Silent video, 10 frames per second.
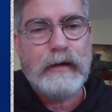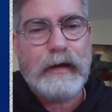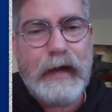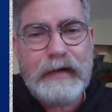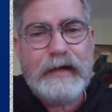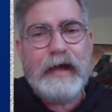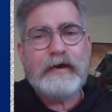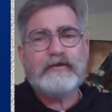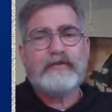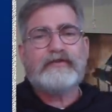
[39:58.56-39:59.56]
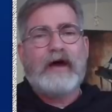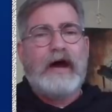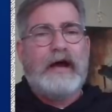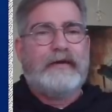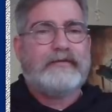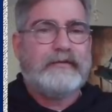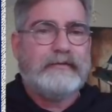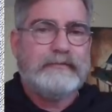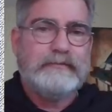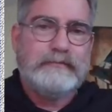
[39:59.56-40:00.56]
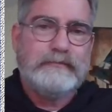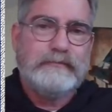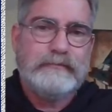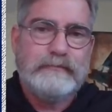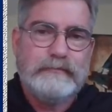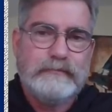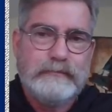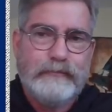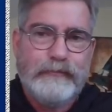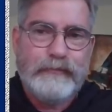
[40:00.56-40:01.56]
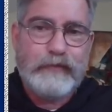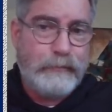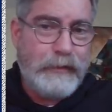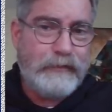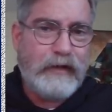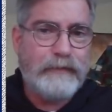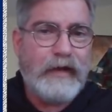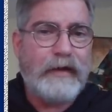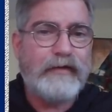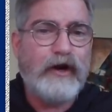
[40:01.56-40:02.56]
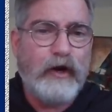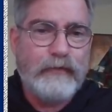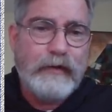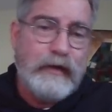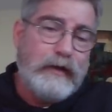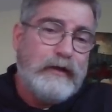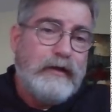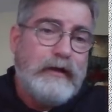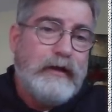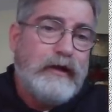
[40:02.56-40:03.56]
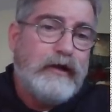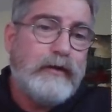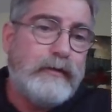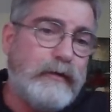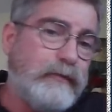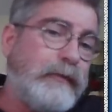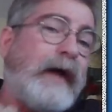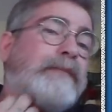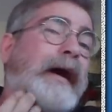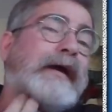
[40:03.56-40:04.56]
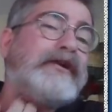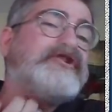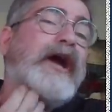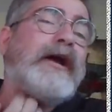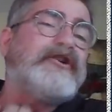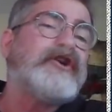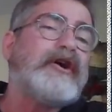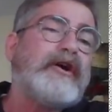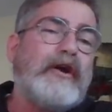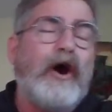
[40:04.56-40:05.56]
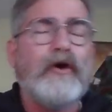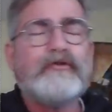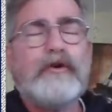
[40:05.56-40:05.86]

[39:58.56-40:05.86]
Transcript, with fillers: And he exercised. So the beast comes out of the earth. That my conjecture could also